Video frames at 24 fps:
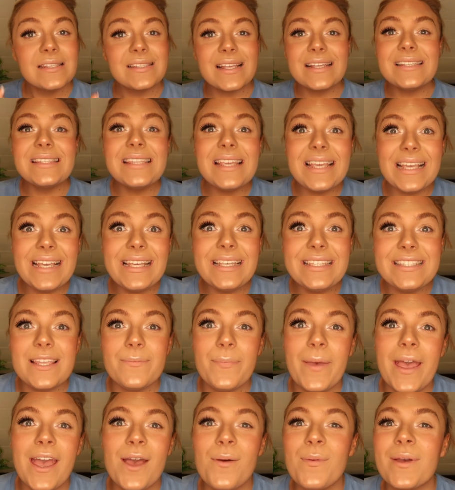that's the easy
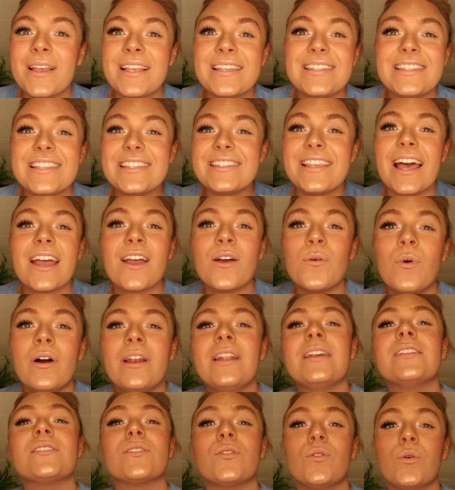bit because the second one
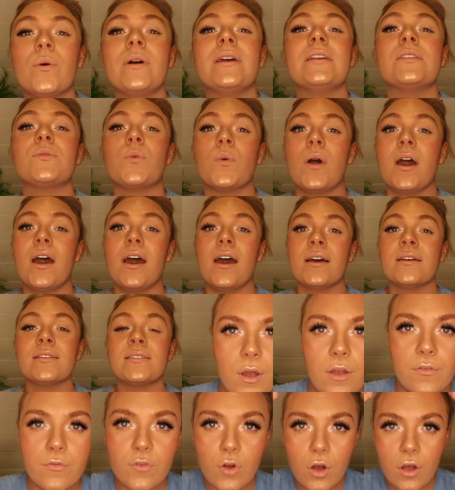is always worse.
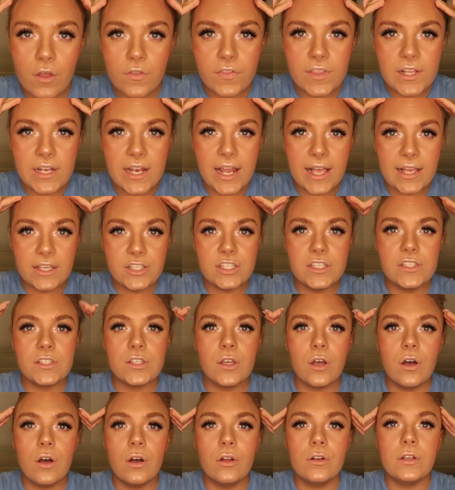I've got the lashes
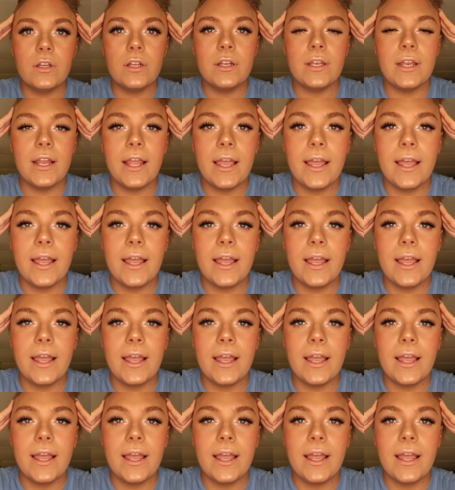on